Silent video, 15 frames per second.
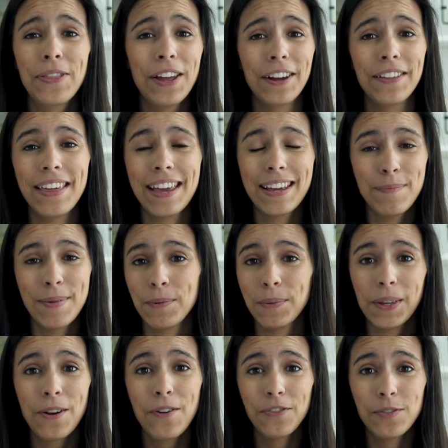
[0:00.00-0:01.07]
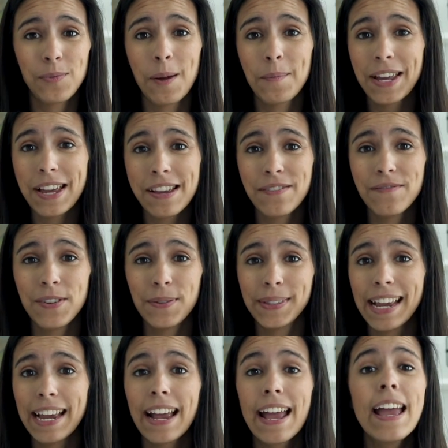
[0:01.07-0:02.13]
they can be really overwhelming and
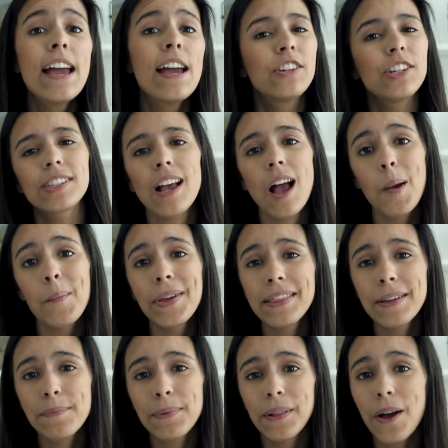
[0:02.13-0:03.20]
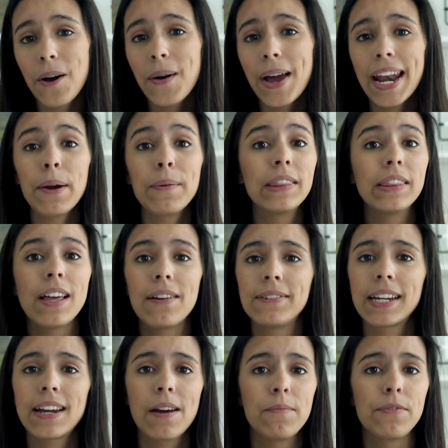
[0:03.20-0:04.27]
confusing, just comment them below and I would love
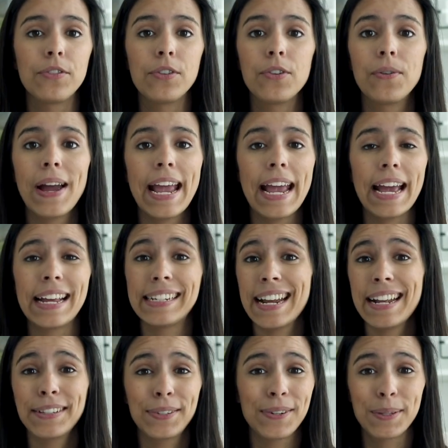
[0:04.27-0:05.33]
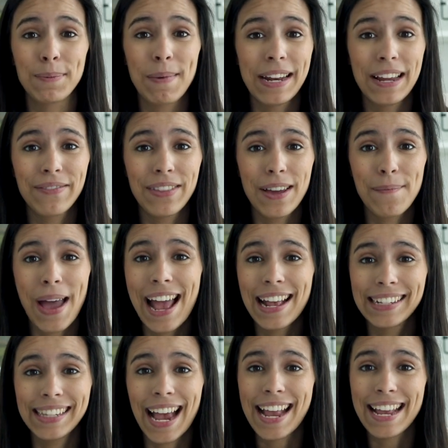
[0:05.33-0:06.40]
to come through and answer as many of them
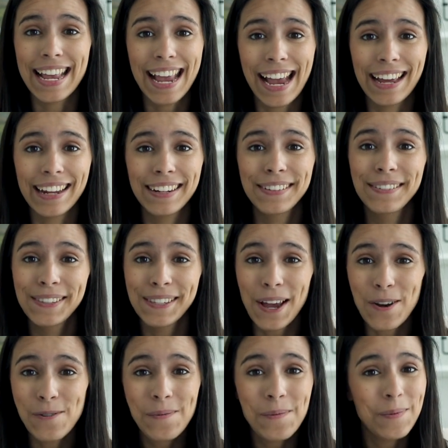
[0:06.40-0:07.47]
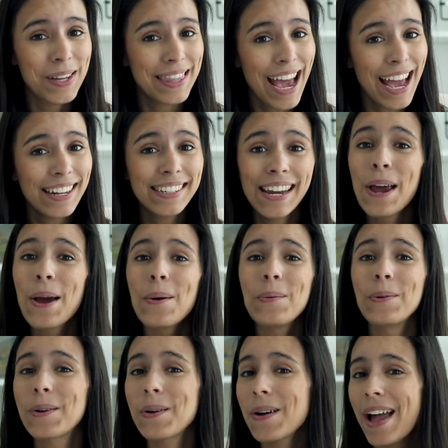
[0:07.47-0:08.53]
as I can. So with that,
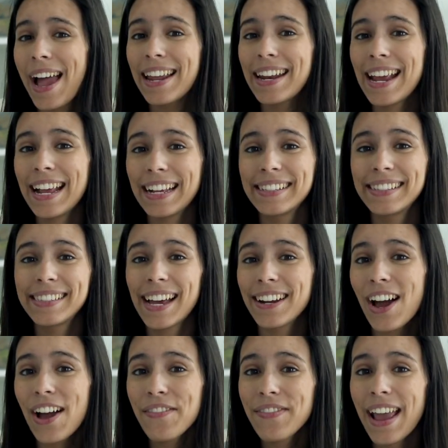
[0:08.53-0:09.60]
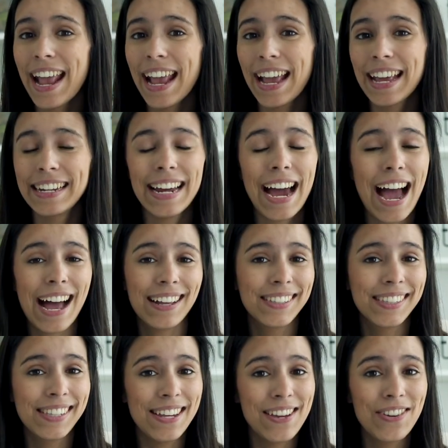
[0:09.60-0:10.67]
we'll go ahead and sign off and I'll
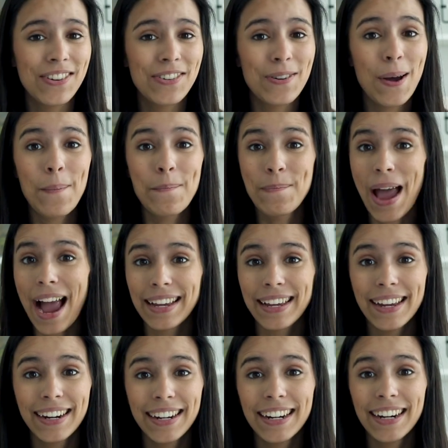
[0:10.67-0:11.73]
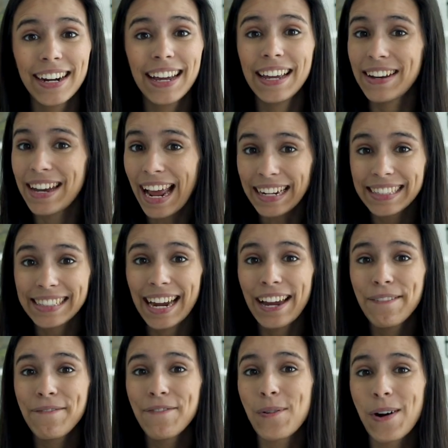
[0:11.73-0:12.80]
see you back here next
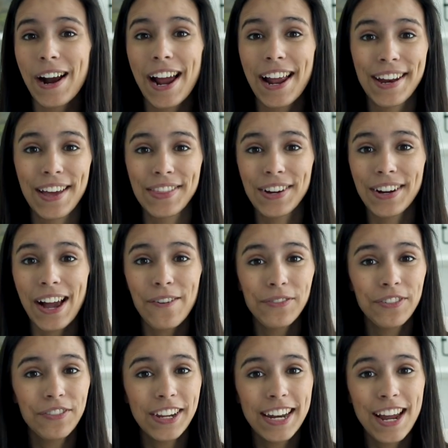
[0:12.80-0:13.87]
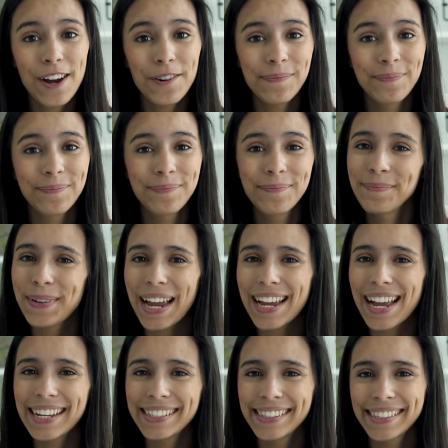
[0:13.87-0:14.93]
time for another helpful video. Bye
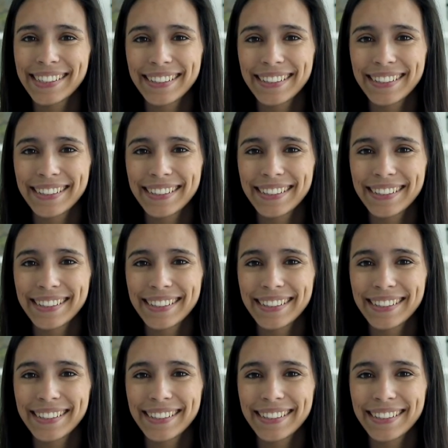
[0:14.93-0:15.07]
guys.